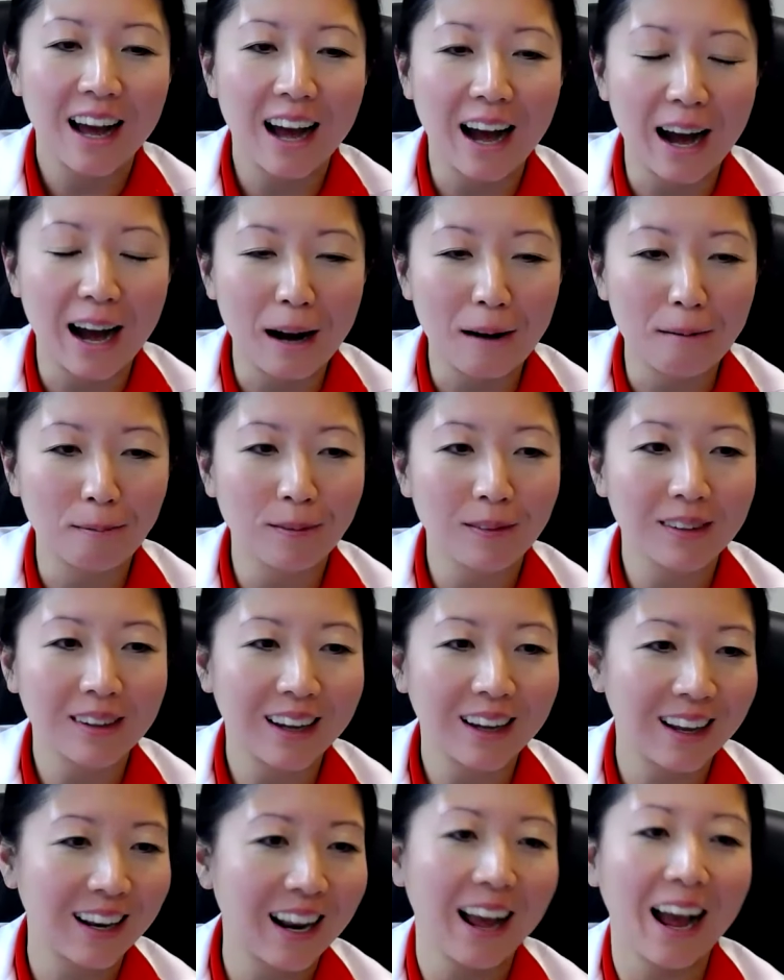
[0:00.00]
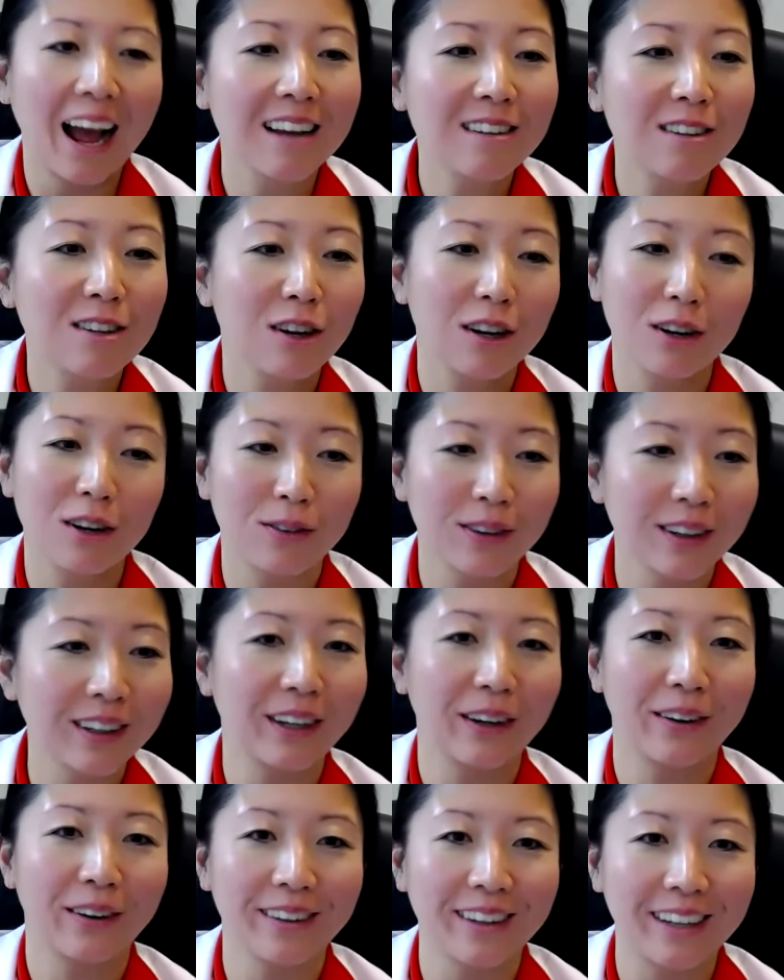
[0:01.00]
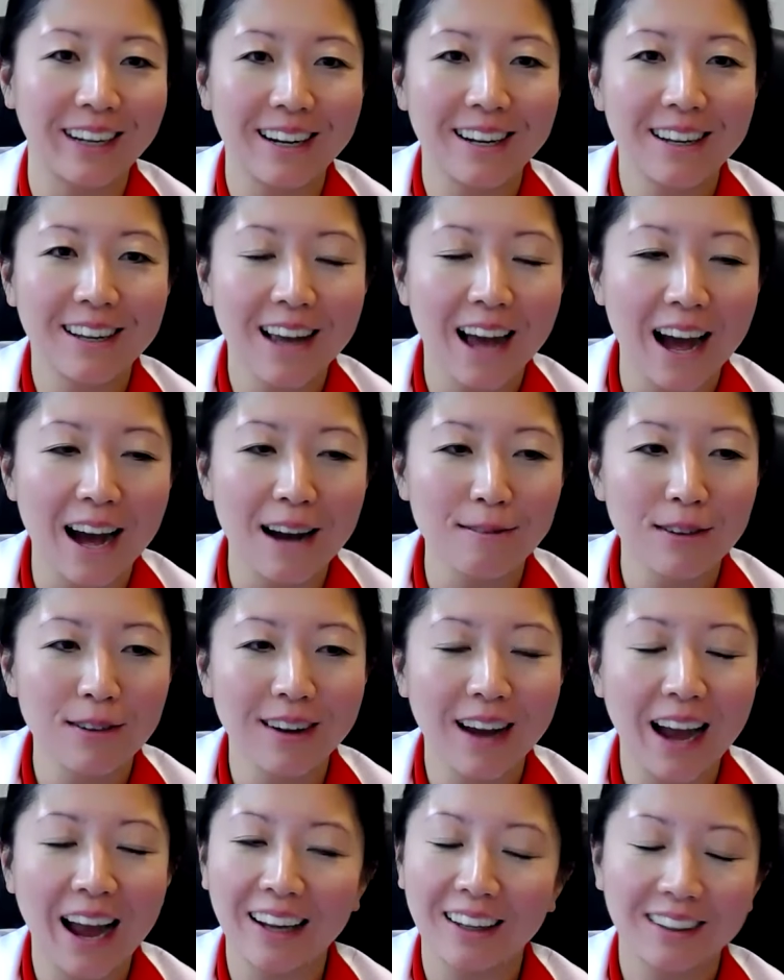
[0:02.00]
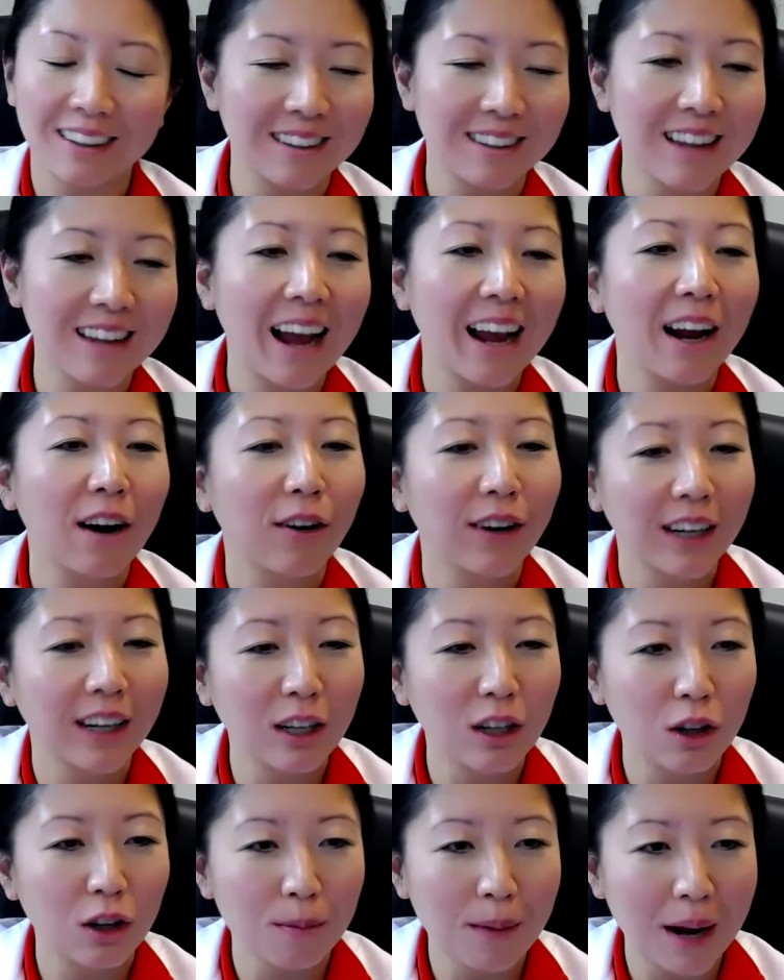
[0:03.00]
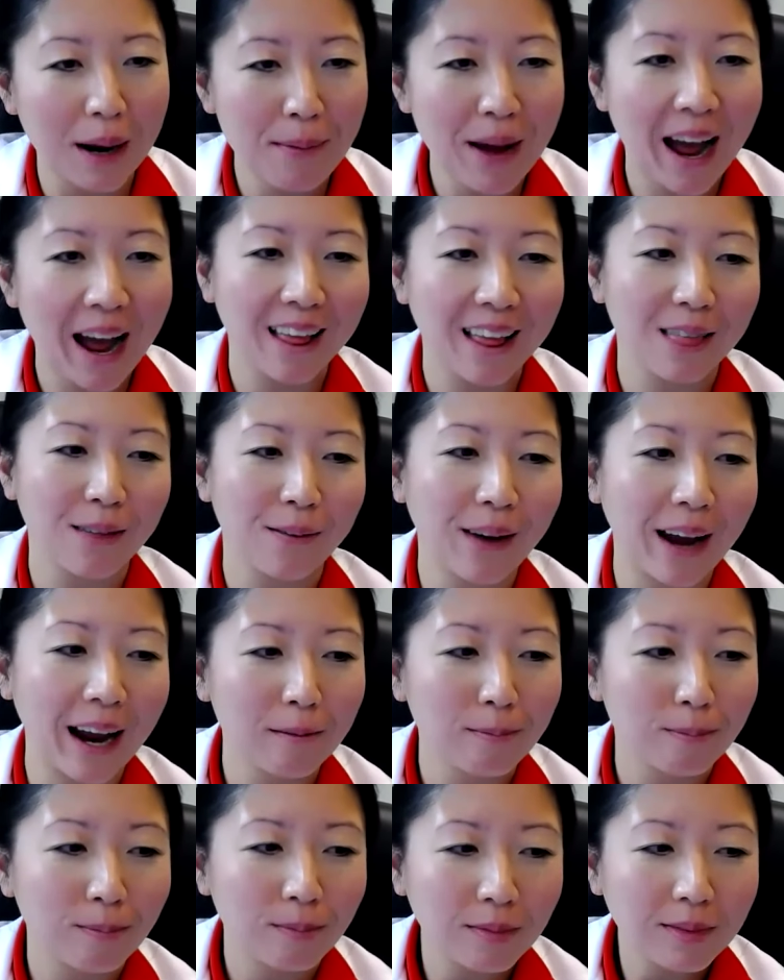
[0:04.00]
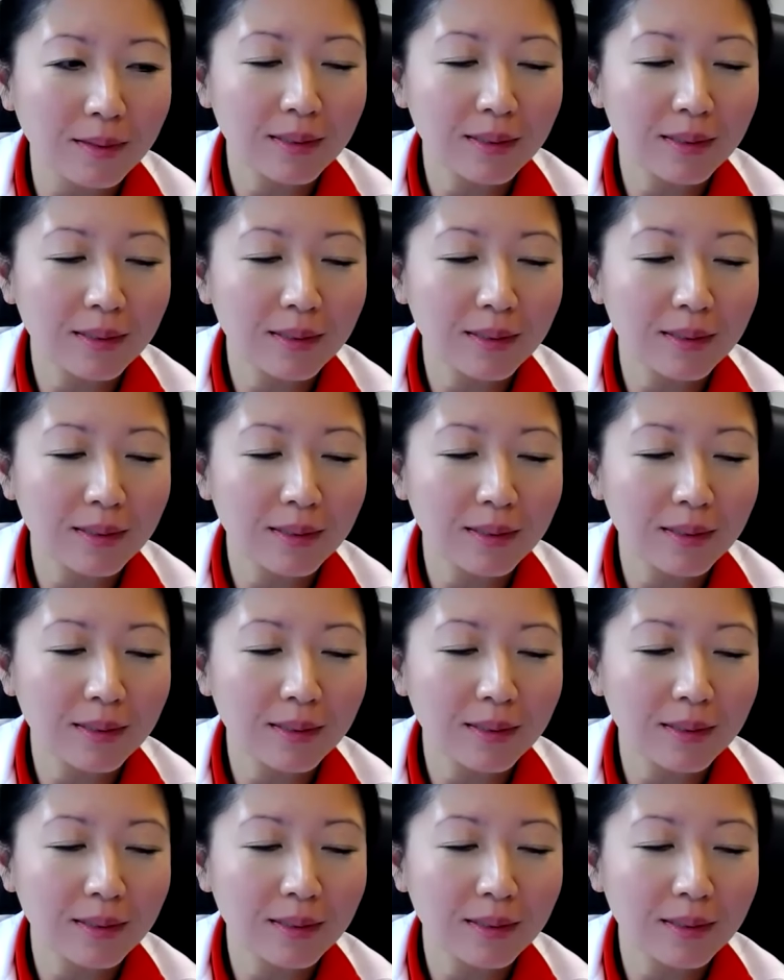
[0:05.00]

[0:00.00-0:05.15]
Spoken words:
And I started really early, because I already knew my pathway.